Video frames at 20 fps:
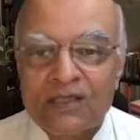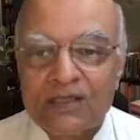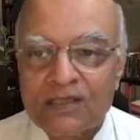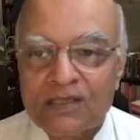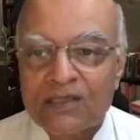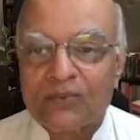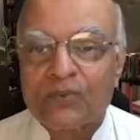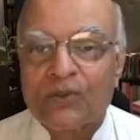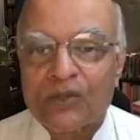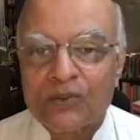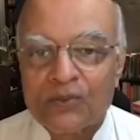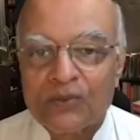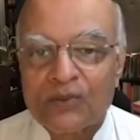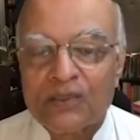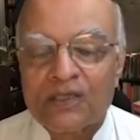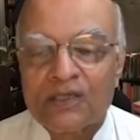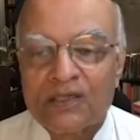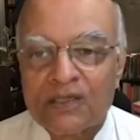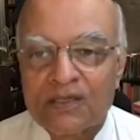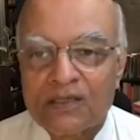did what we
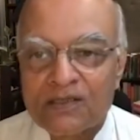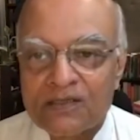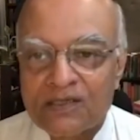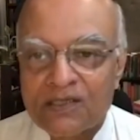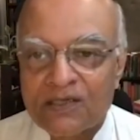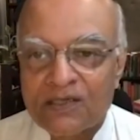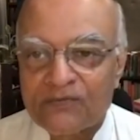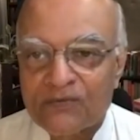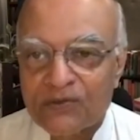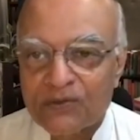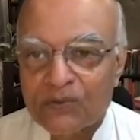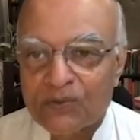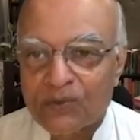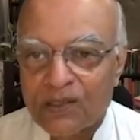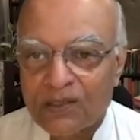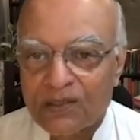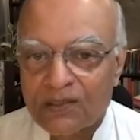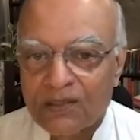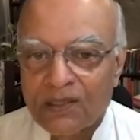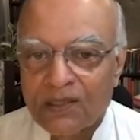did in 71.